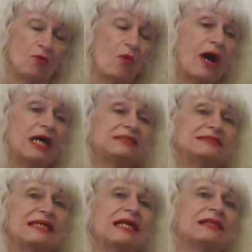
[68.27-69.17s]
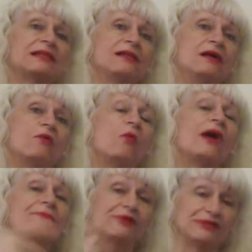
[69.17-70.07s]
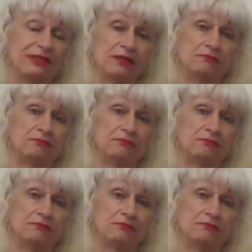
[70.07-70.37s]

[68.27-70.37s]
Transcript: Why sell weapon?